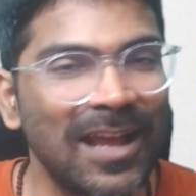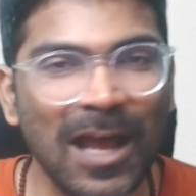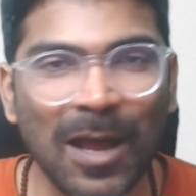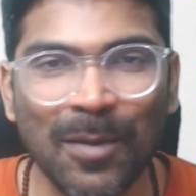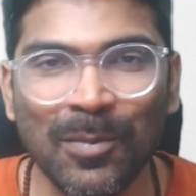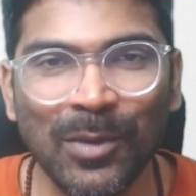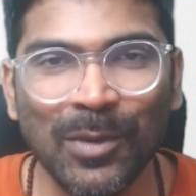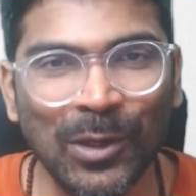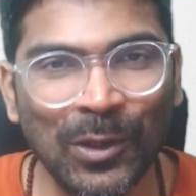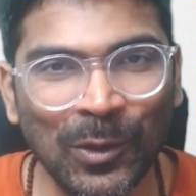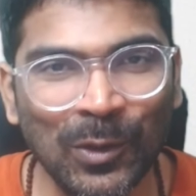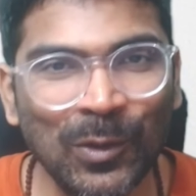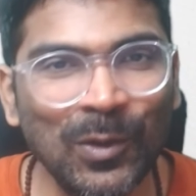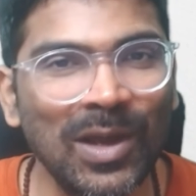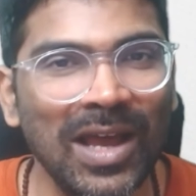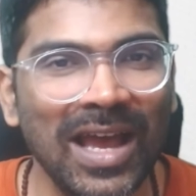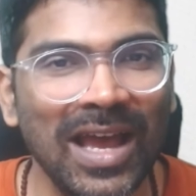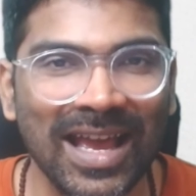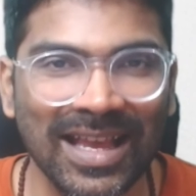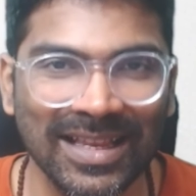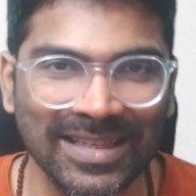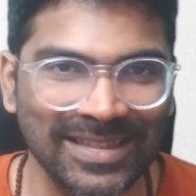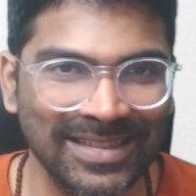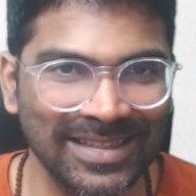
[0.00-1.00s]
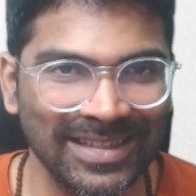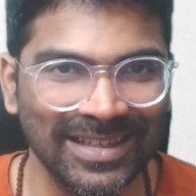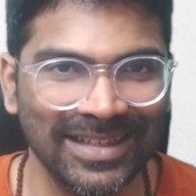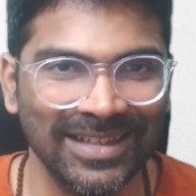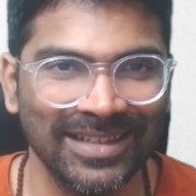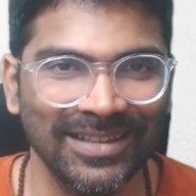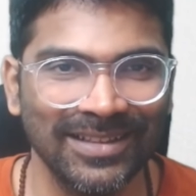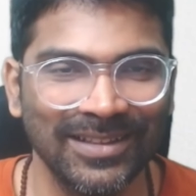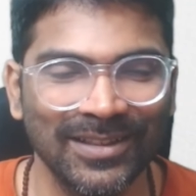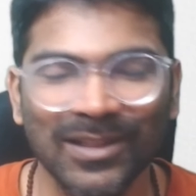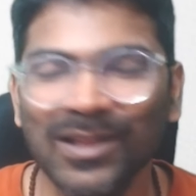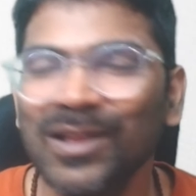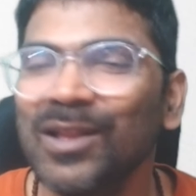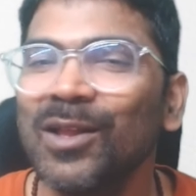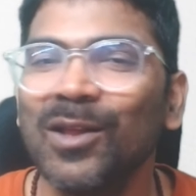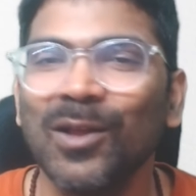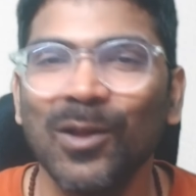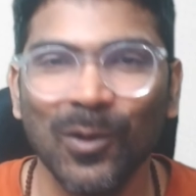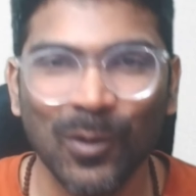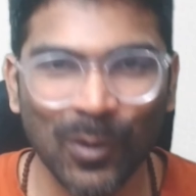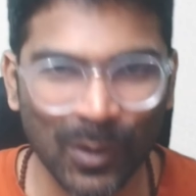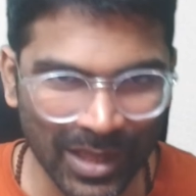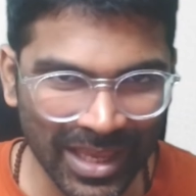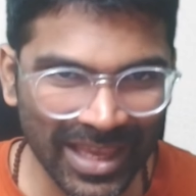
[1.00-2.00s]
amino acid.
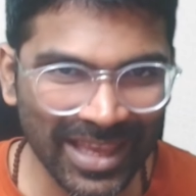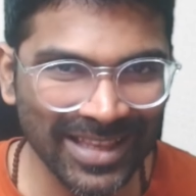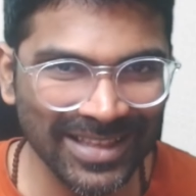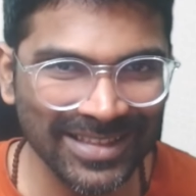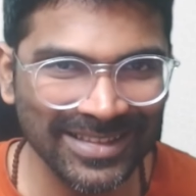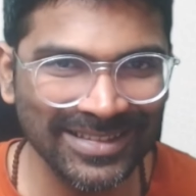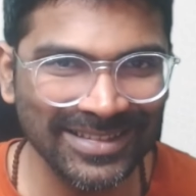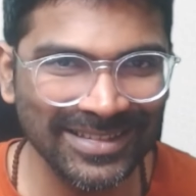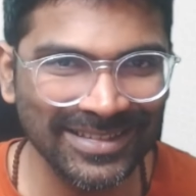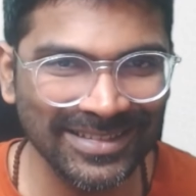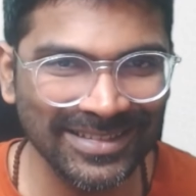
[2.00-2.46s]
Okay.